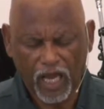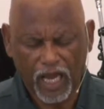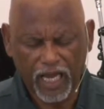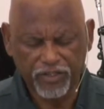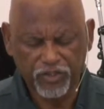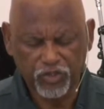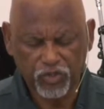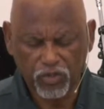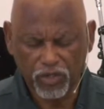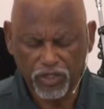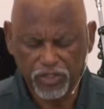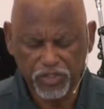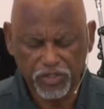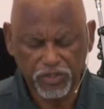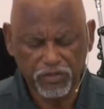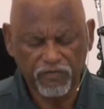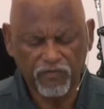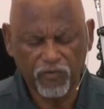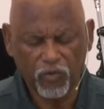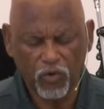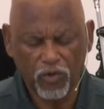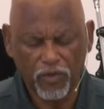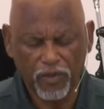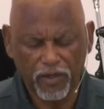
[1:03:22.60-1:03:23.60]
I trust you
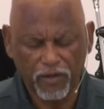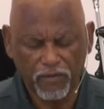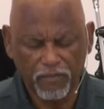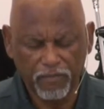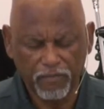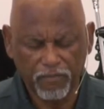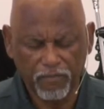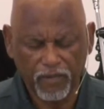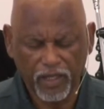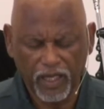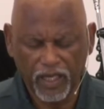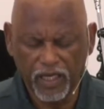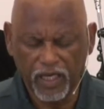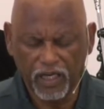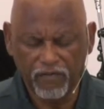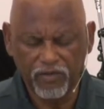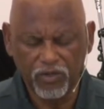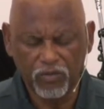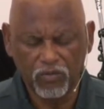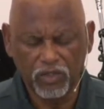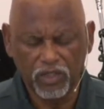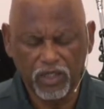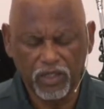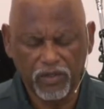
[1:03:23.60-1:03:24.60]
for them and
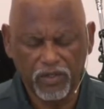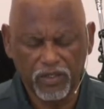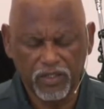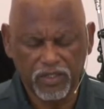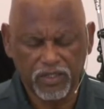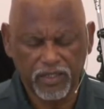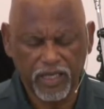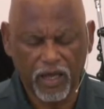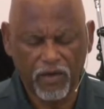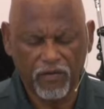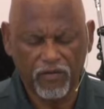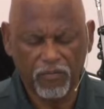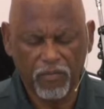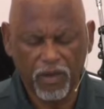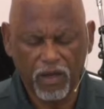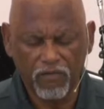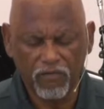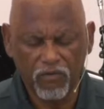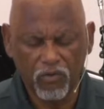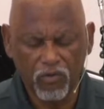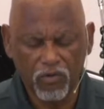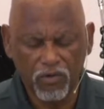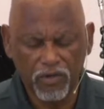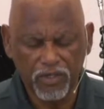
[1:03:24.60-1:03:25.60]
everyone under the sound of my
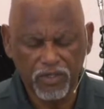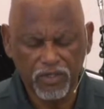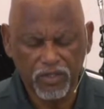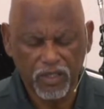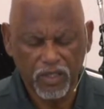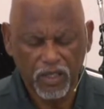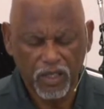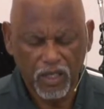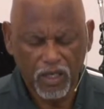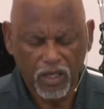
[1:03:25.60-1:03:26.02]
voice,